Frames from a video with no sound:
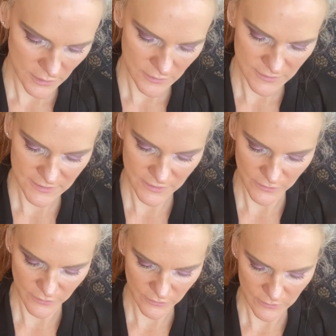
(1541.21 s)
So
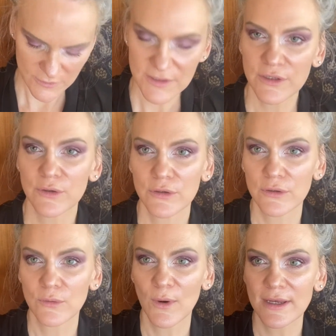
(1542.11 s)
I'm just gonna
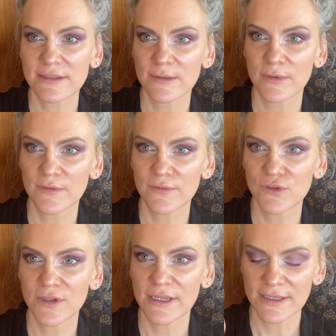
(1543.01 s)
wax some of
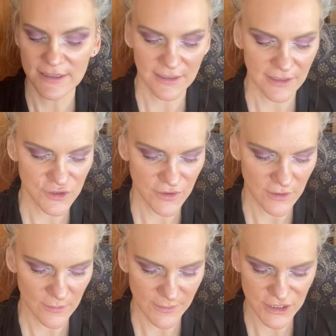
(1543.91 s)
Trini's Electra
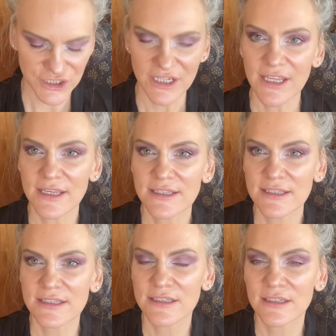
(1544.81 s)
on my cheeks.